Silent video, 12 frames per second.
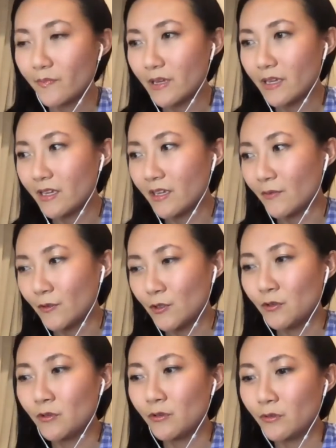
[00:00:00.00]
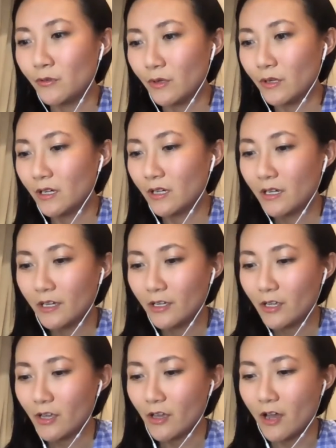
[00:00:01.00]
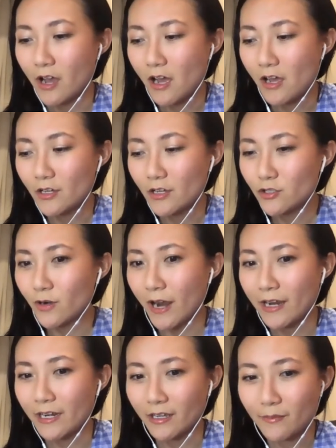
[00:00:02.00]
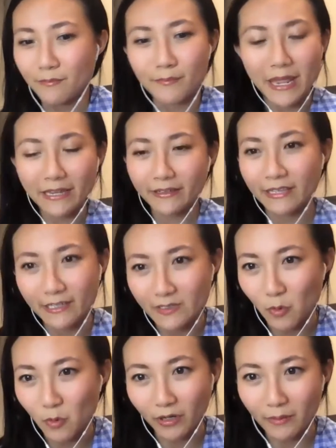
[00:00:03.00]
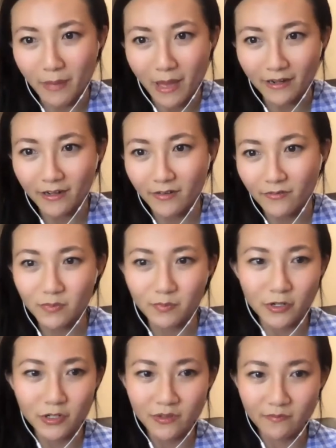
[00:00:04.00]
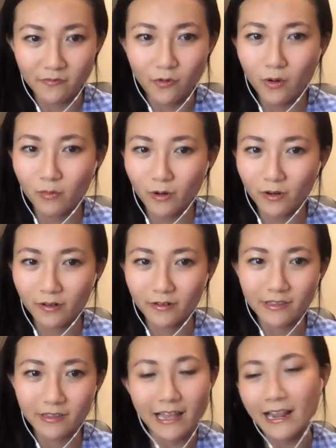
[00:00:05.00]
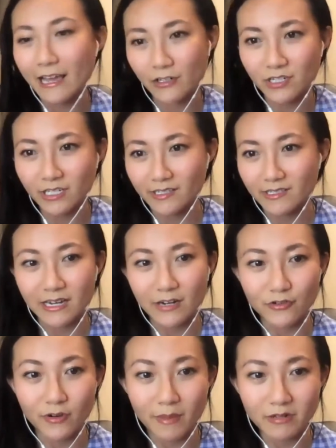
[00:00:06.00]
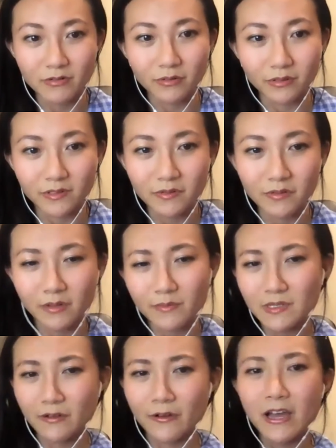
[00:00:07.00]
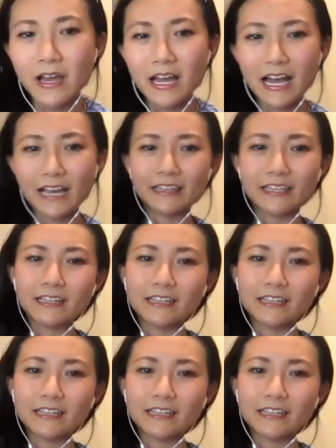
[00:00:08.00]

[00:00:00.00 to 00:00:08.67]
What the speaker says: If you try to make things more competitive to push them forward, that actually is detrimental to them. So I think